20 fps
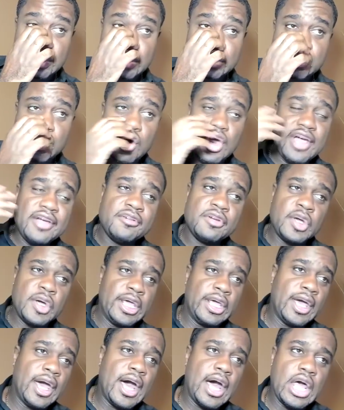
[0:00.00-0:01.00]
So
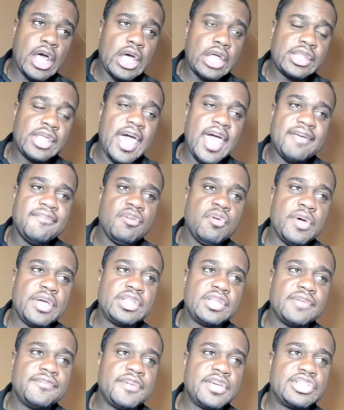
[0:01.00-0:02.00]
anyway, the
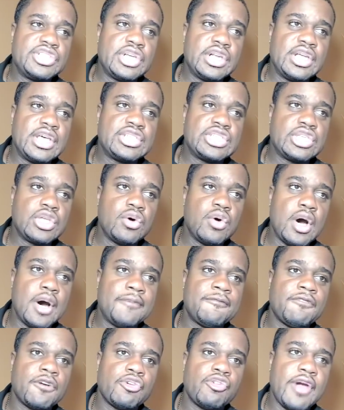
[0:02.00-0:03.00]
heavyweight division is still
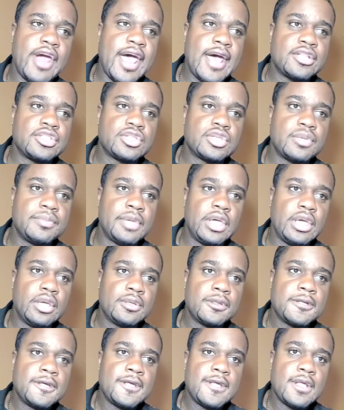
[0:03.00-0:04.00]
up for grabs to me.
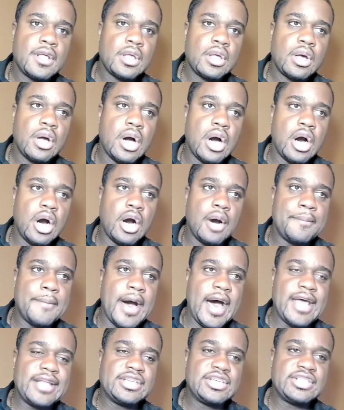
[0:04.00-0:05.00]

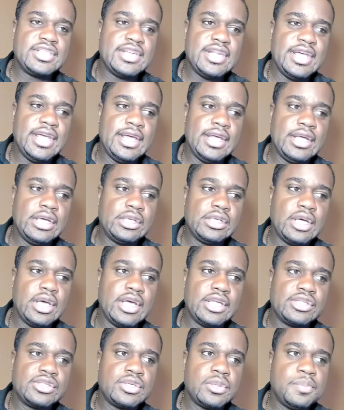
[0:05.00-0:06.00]
I just need
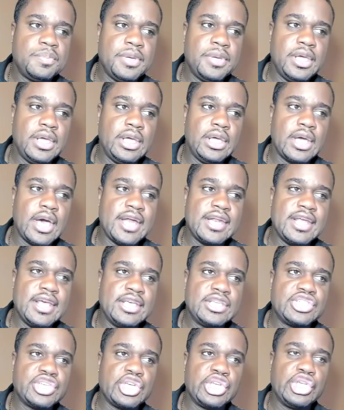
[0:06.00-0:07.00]
it to be, I
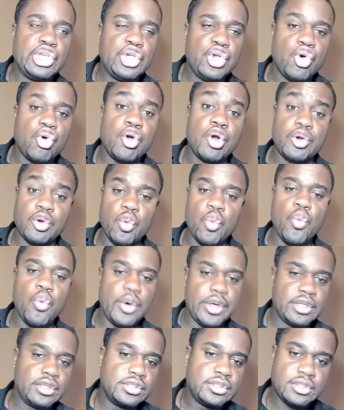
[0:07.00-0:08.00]
need secured
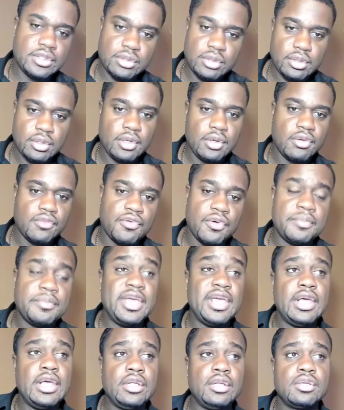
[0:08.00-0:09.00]
wins for
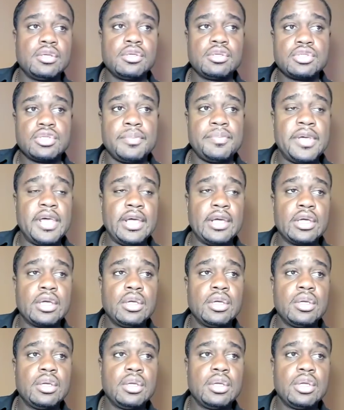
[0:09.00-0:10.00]
me to pick.
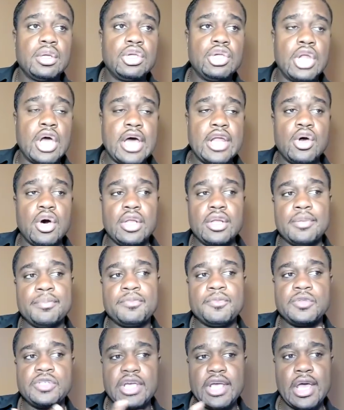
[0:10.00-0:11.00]
You know, I know the
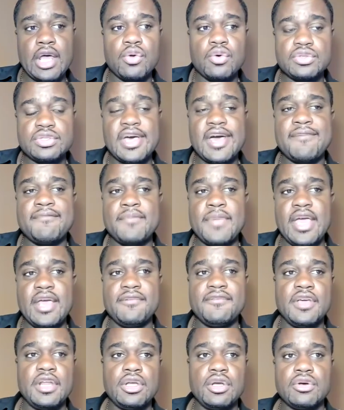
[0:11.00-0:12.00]
channels have
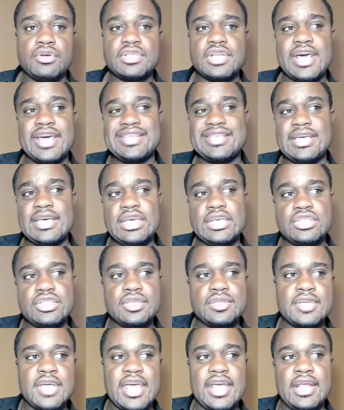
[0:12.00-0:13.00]
made videos like
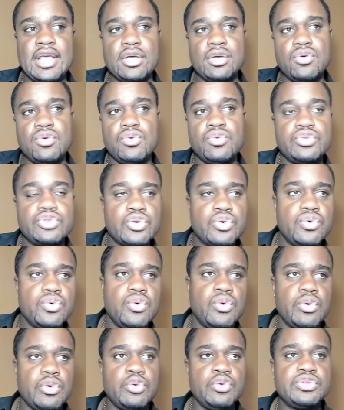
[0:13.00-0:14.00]
this, stating who's
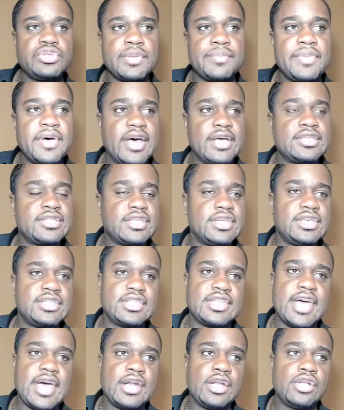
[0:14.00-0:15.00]
who, who's the best,
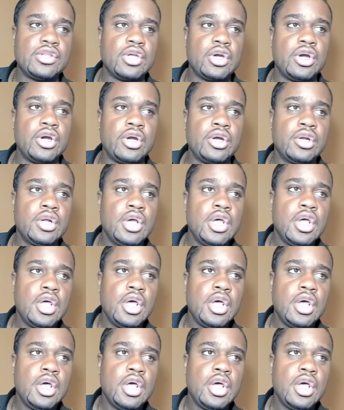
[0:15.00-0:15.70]
this, that, and the third.